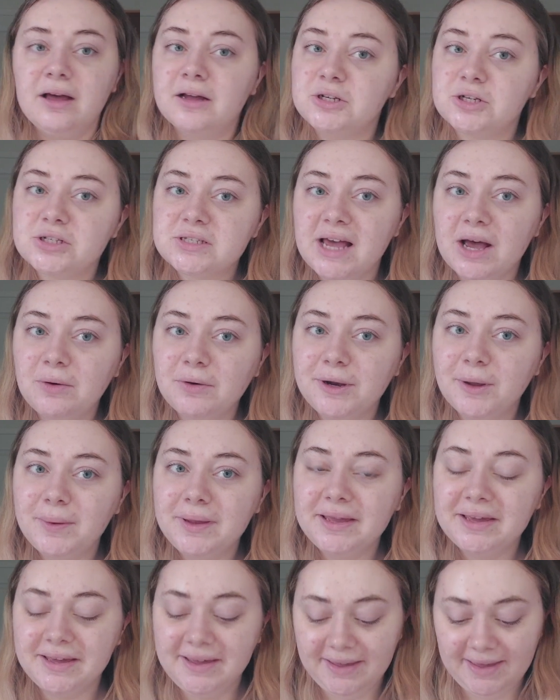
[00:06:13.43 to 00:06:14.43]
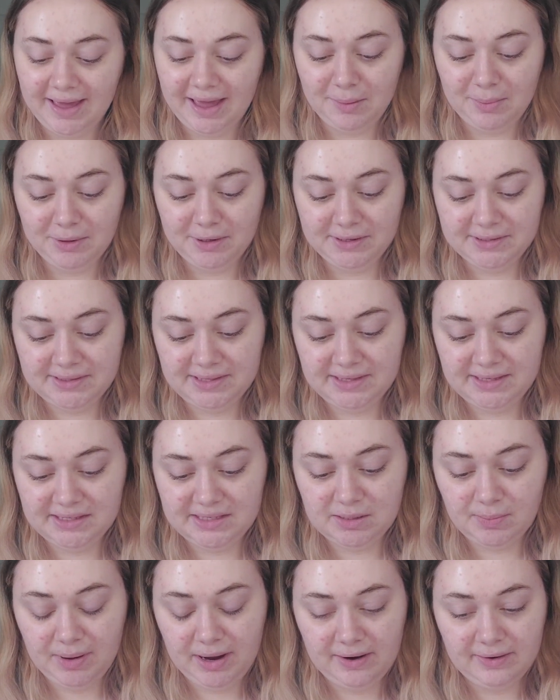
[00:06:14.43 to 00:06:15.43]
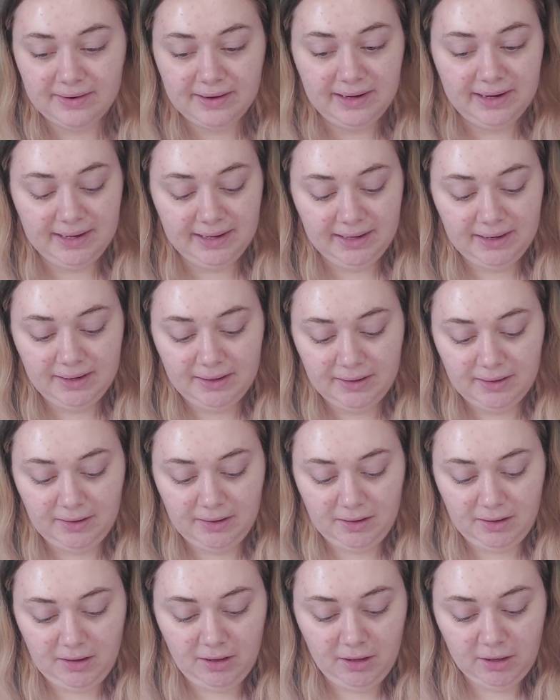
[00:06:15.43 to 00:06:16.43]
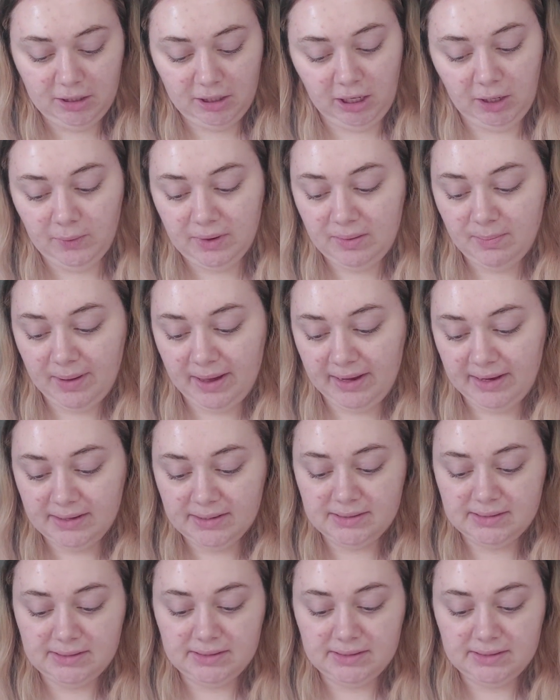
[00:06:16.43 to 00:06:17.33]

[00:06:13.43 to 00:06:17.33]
just how glowy it can get, because this is apparently a glowy base.